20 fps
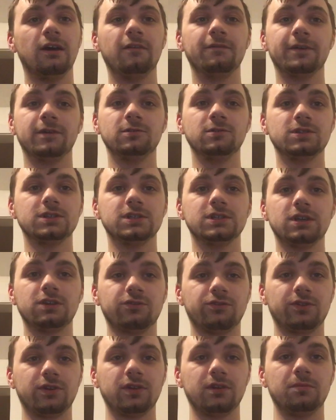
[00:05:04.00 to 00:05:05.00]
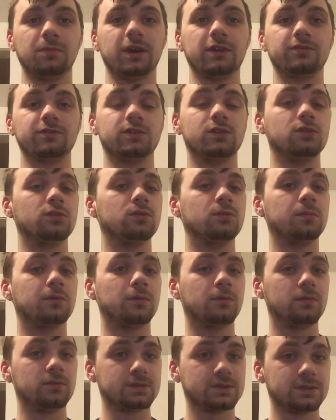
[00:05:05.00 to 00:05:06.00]
of energy generated by
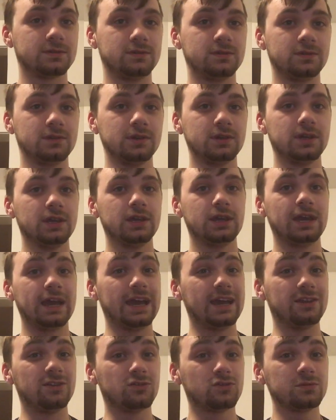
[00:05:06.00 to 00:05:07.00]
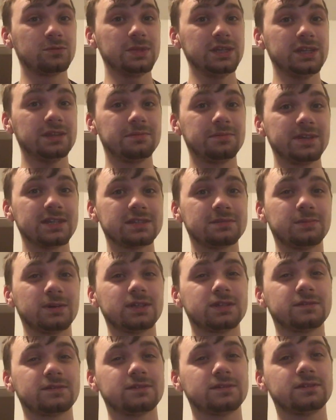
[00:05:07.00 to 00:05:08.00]
renewables. And normally the best
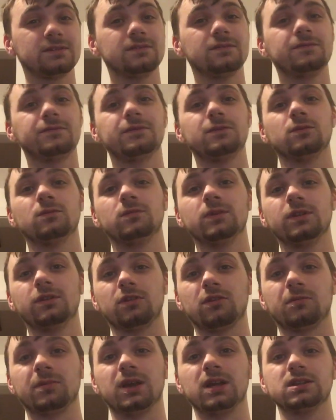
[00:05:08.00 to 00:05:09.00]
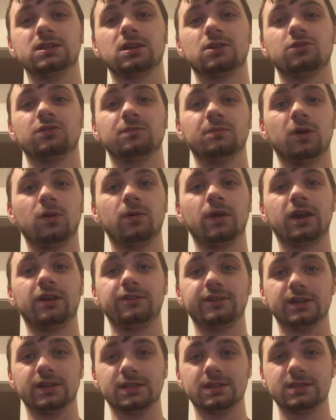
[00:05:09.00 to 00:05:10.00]
spots for wind turbines are remote
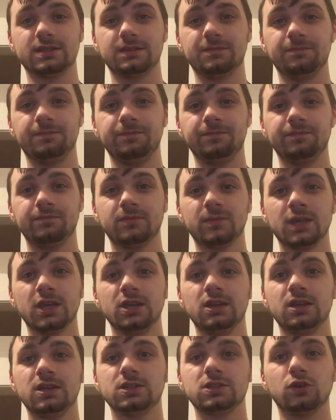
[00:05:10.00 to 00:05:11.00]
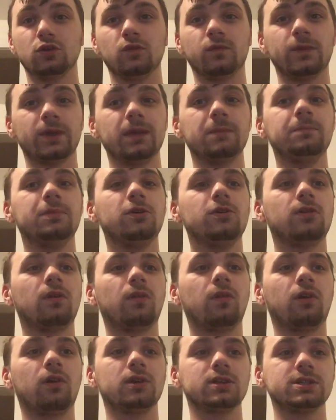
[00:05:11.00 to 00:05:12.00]
areas. So if we can build a
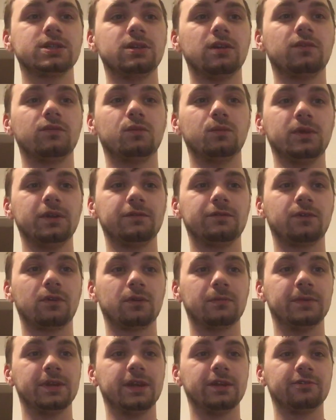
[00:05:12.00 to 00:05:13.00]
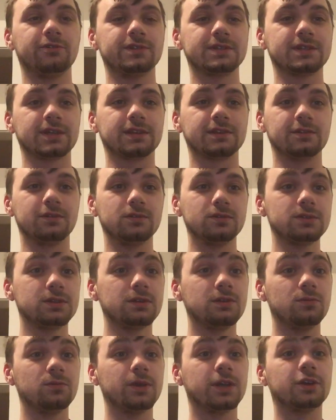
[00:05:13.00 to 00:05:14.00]
large enough wind farm in areas like those,
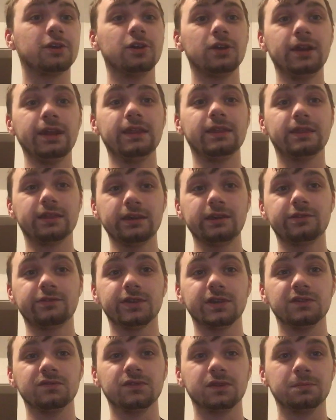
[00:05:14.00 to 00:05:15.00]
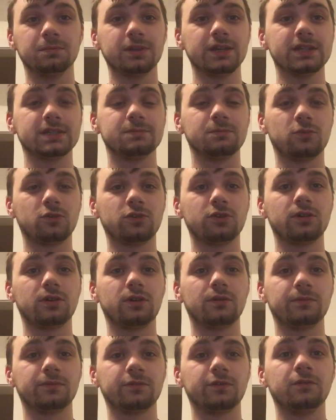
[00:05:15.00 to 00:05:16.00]
we could in theory replace more
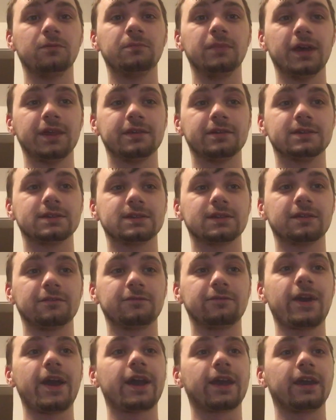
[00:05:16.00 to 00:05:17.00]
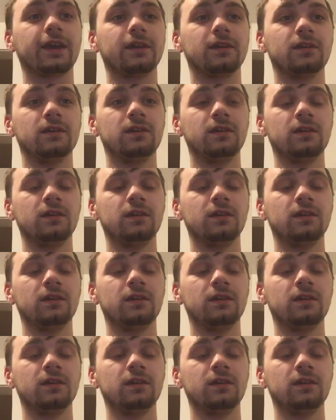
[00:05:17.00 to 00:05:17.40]
harmful methods like fracking.